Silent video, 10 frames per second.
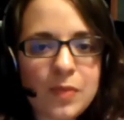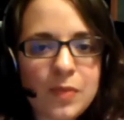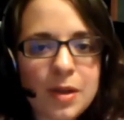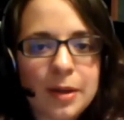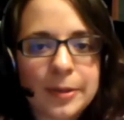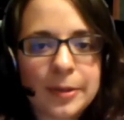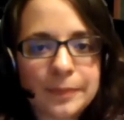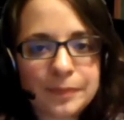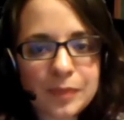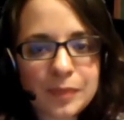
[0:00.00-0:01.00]

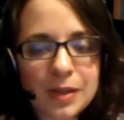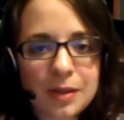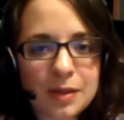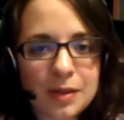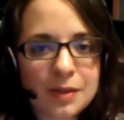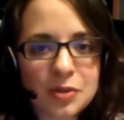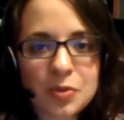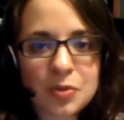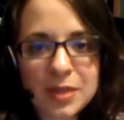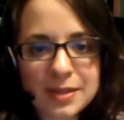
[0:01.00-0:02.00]
the
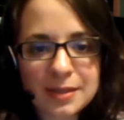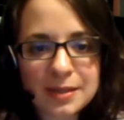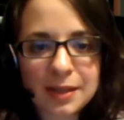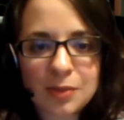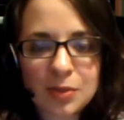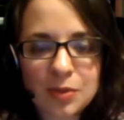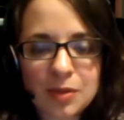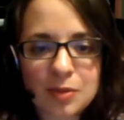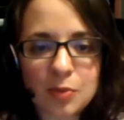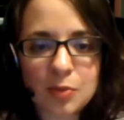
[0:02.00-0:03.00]
twists, like
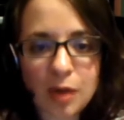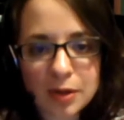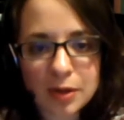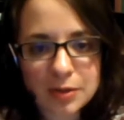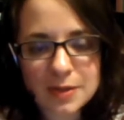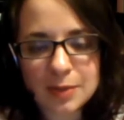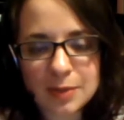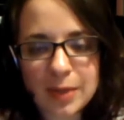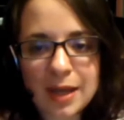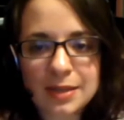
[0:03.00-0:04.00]
with the Marauders in the
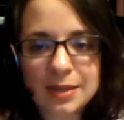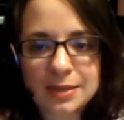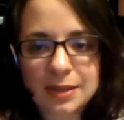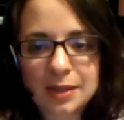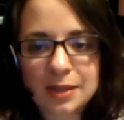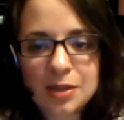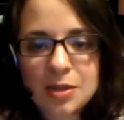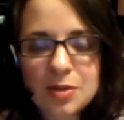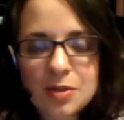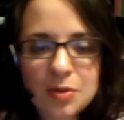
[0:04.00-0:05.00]
past, and then
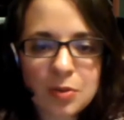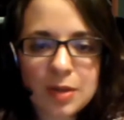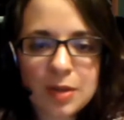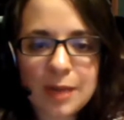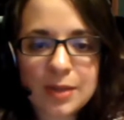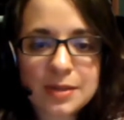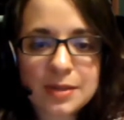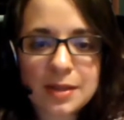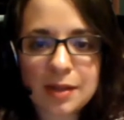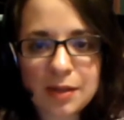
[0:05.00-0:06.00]
the whole climax at
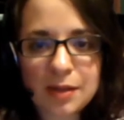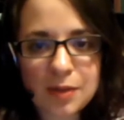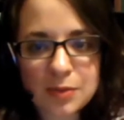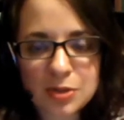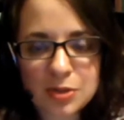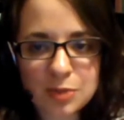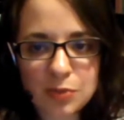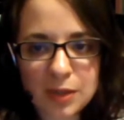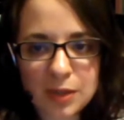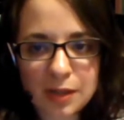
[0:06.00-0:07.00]
the end, I thought was just
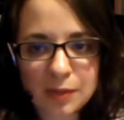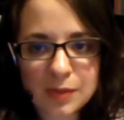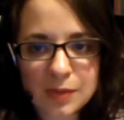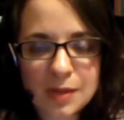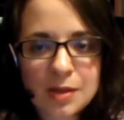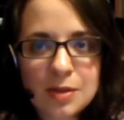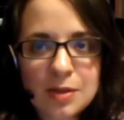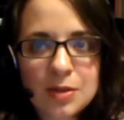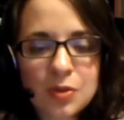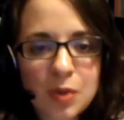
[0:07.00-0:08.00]
brilliant. And I was
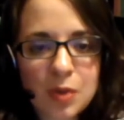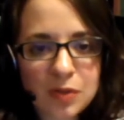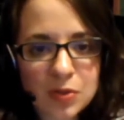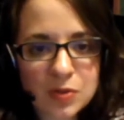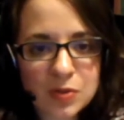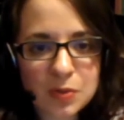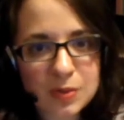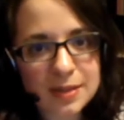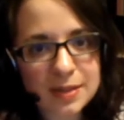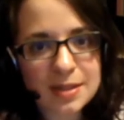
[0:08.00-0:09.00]
12 years
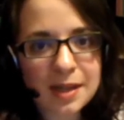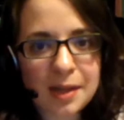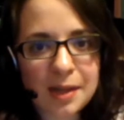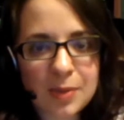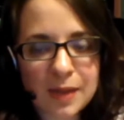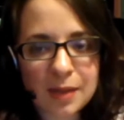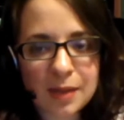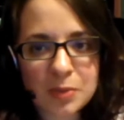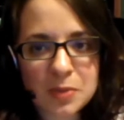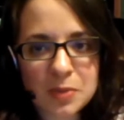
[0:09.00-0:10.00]
old at the time, and
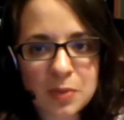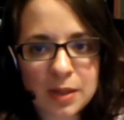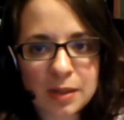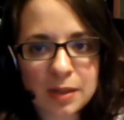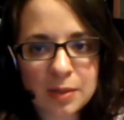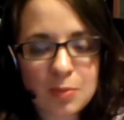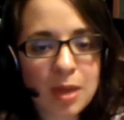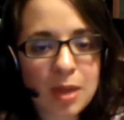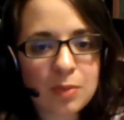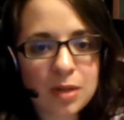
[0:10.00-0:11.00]
that was what
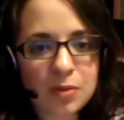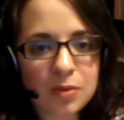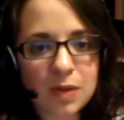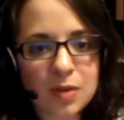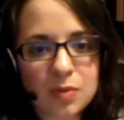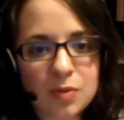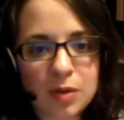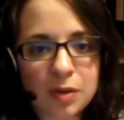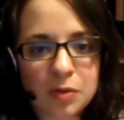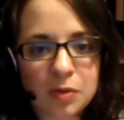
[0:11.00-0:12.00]
made me turn into a
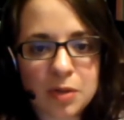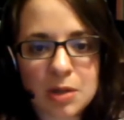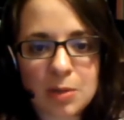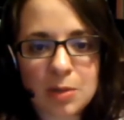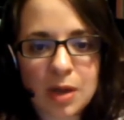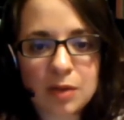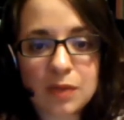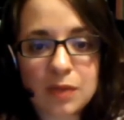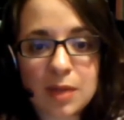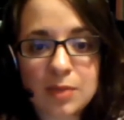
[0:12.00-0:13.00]
hardcore Harry Potter
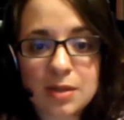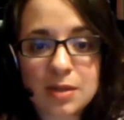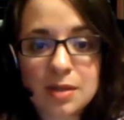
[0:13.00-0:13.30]
fan, because